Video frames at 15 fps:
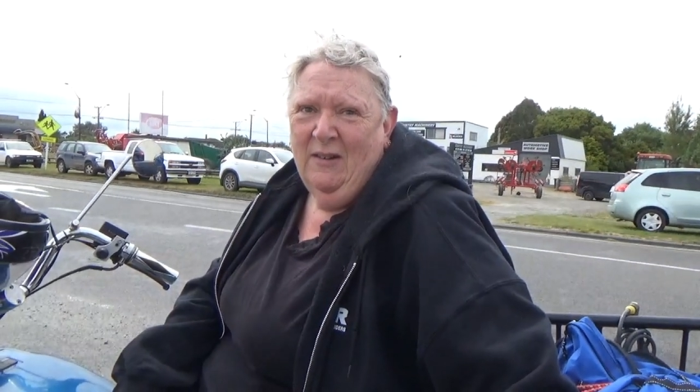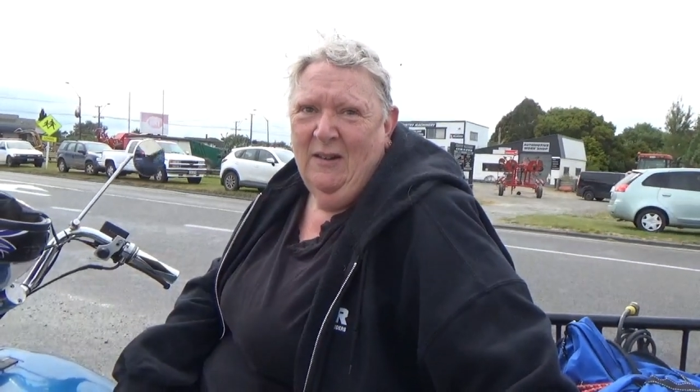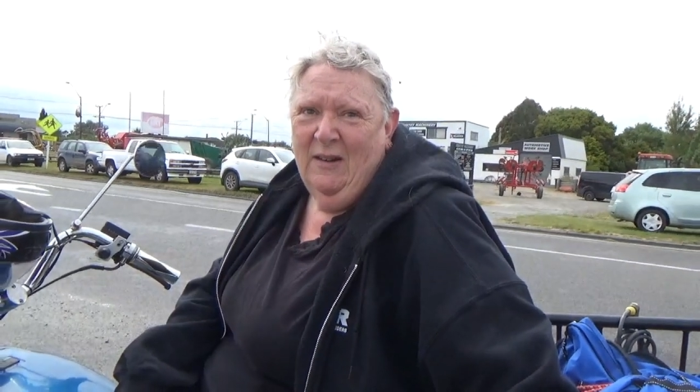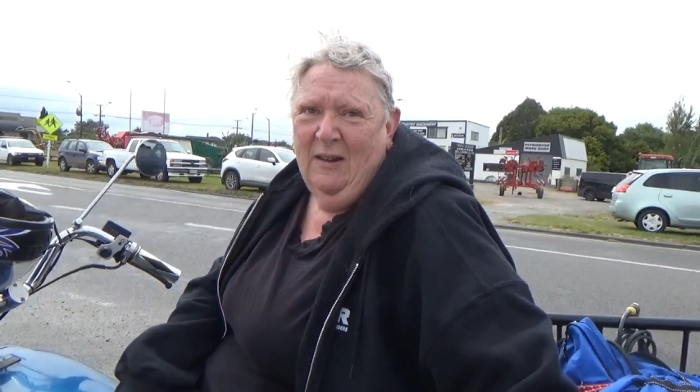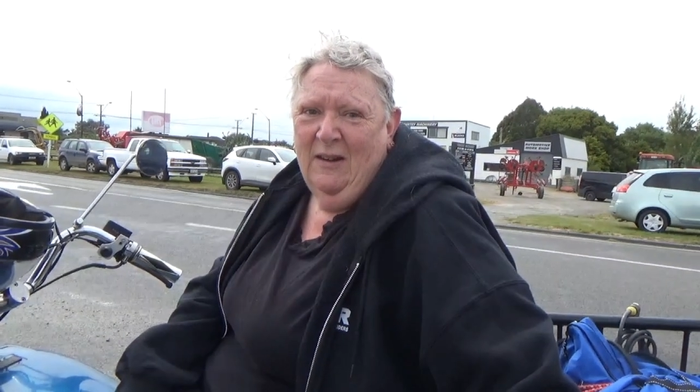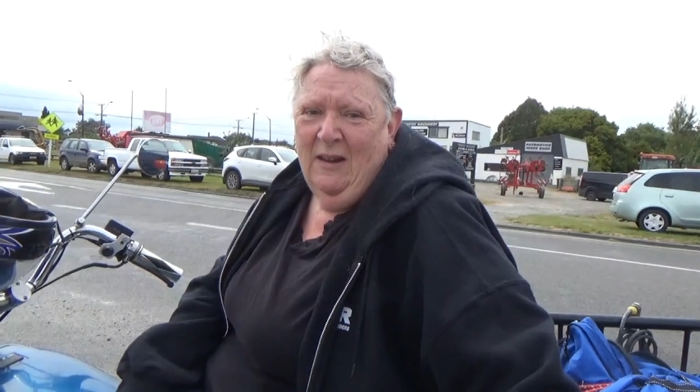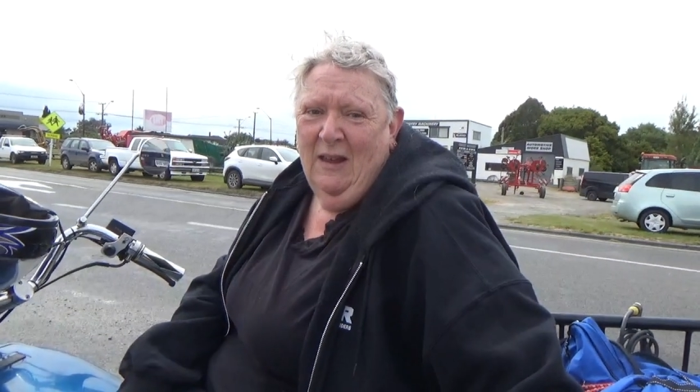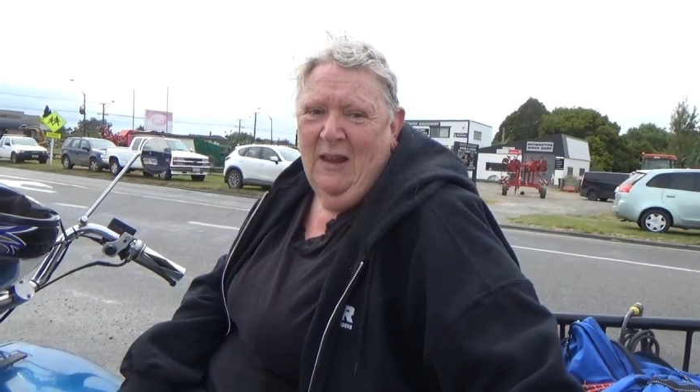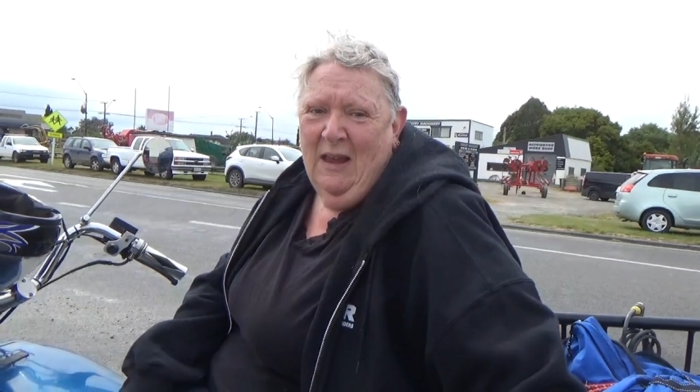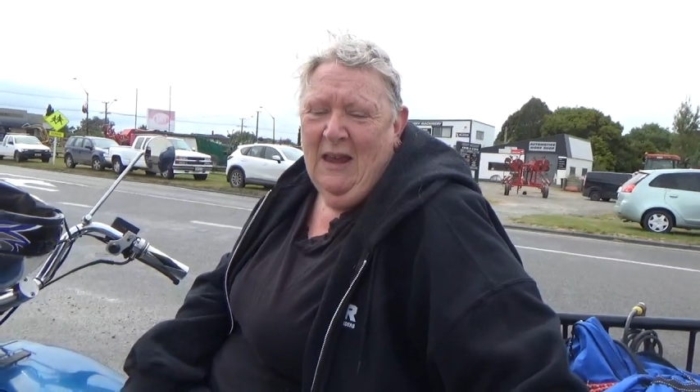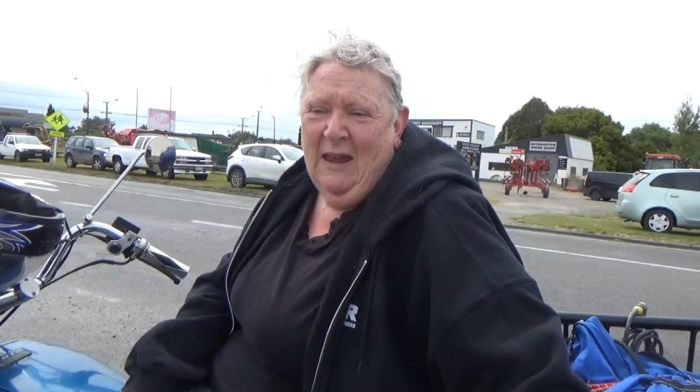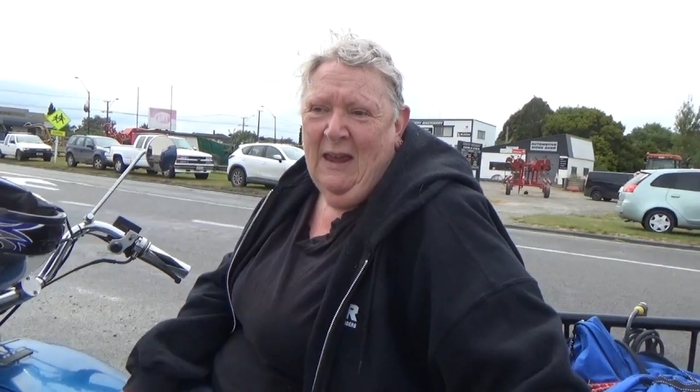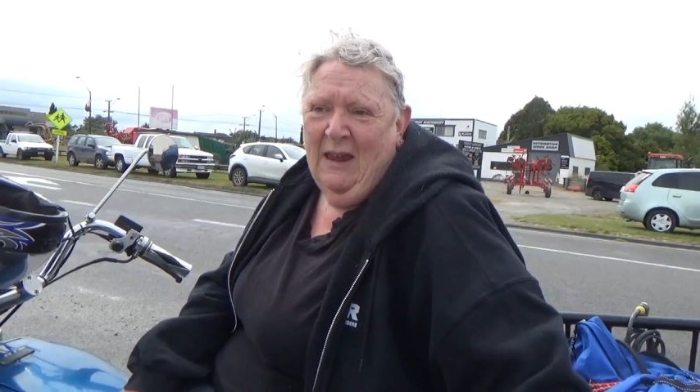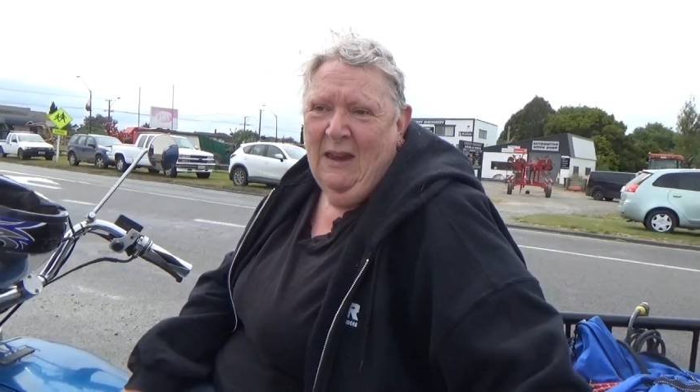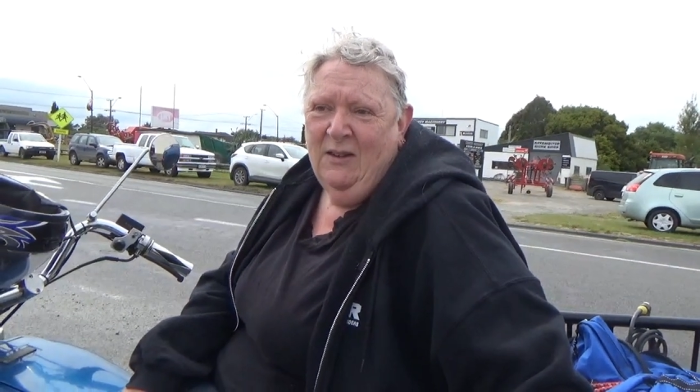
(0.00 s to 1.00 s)
Okay.
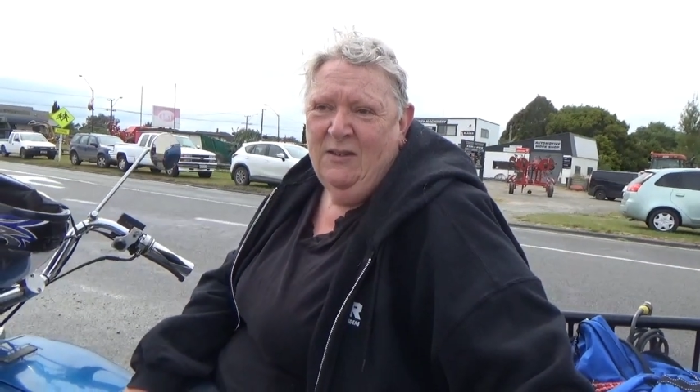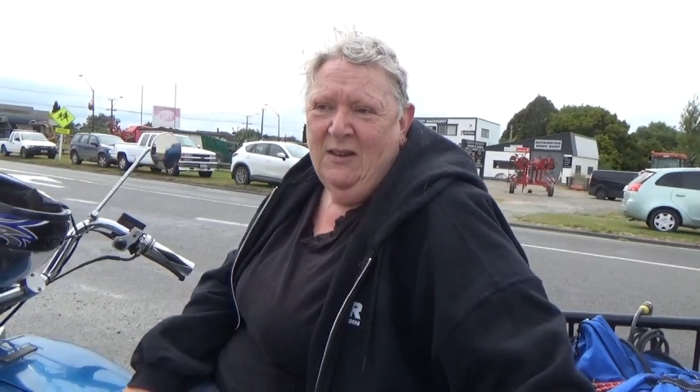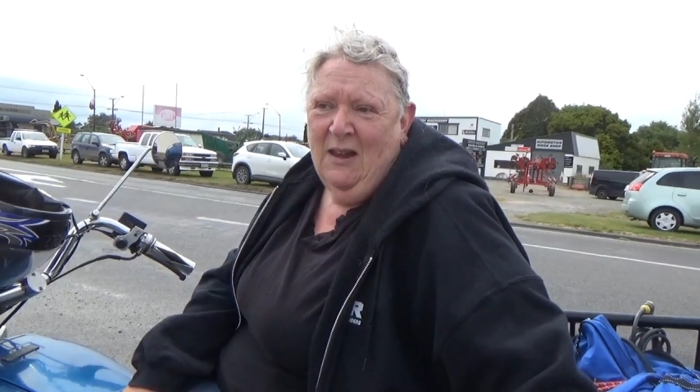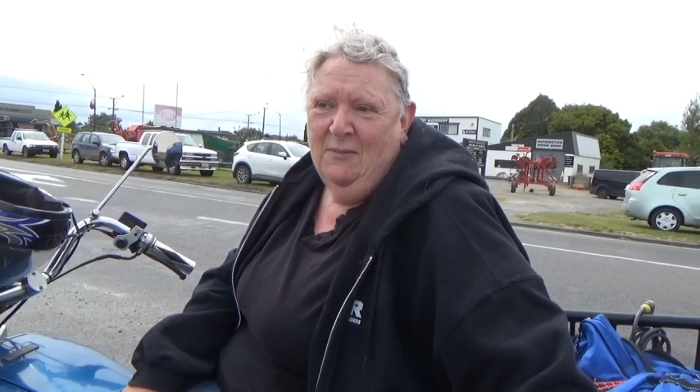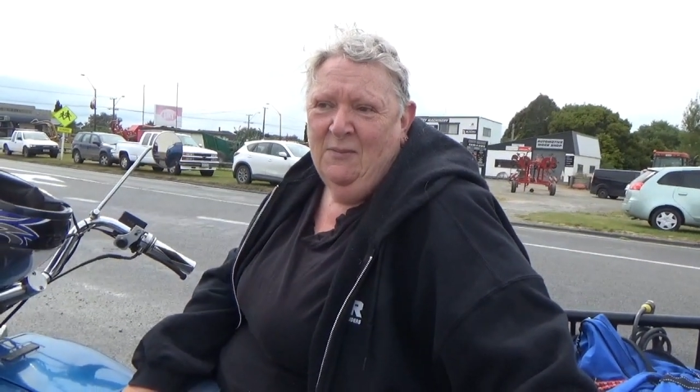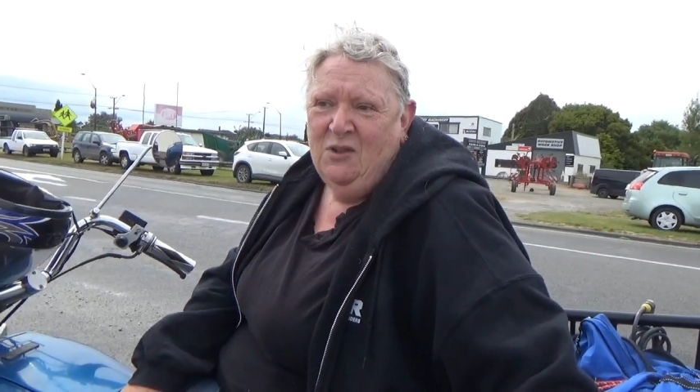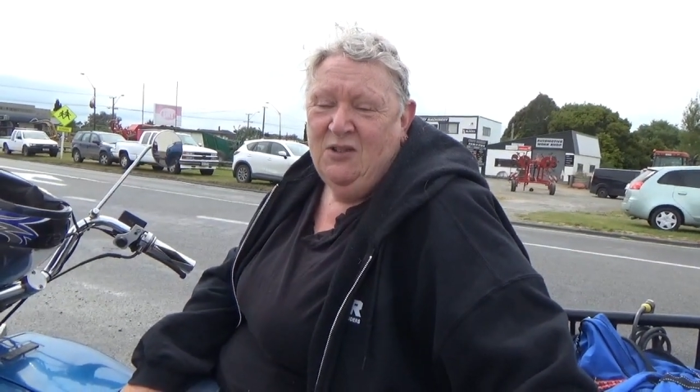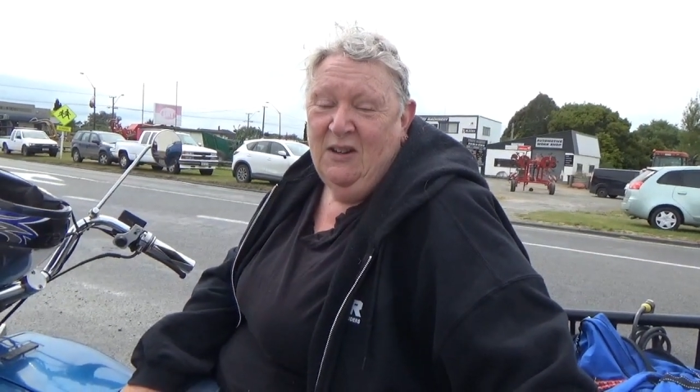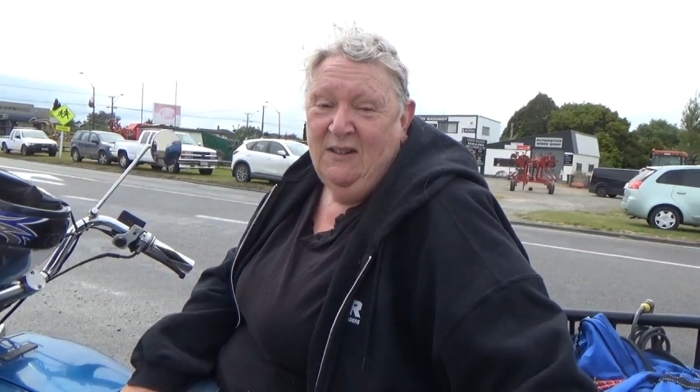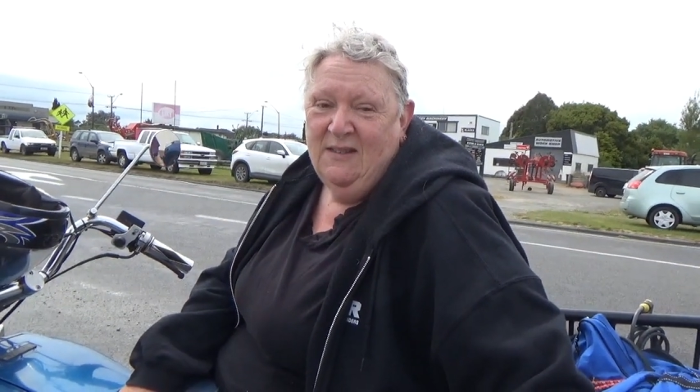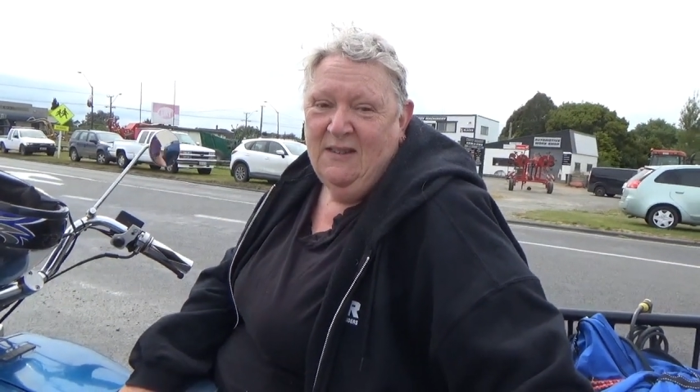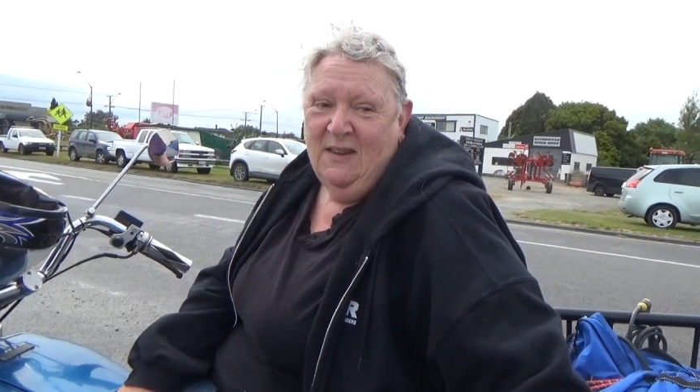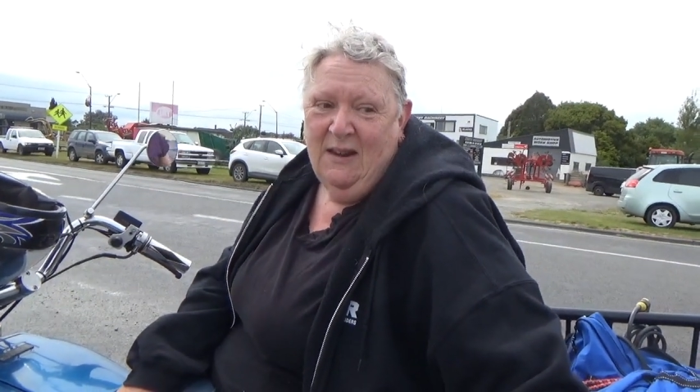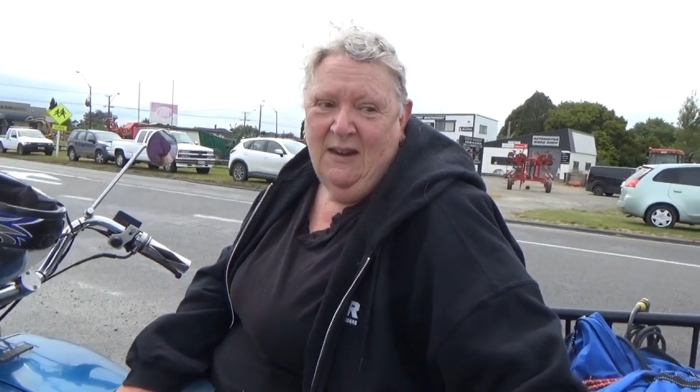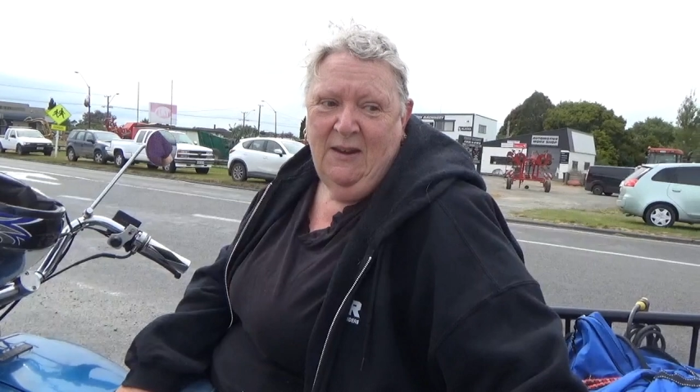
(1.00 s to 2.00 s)
And um,
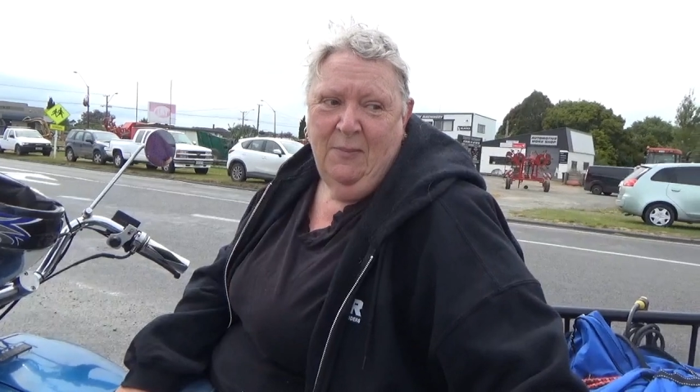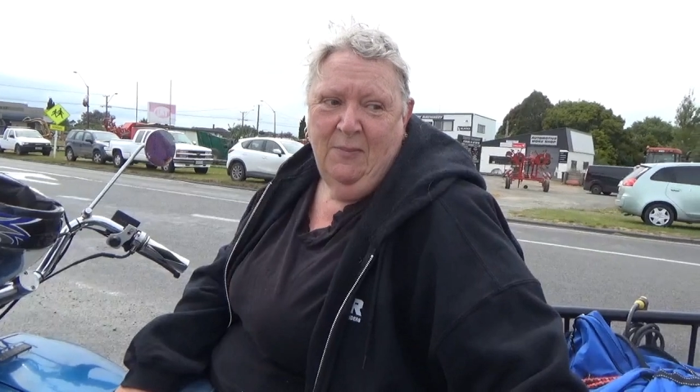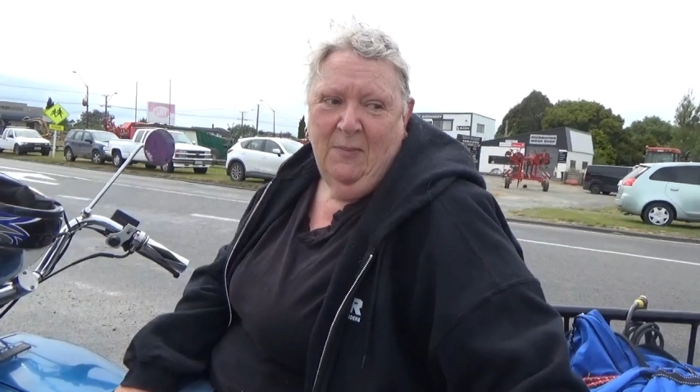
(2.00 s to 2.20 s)
she's the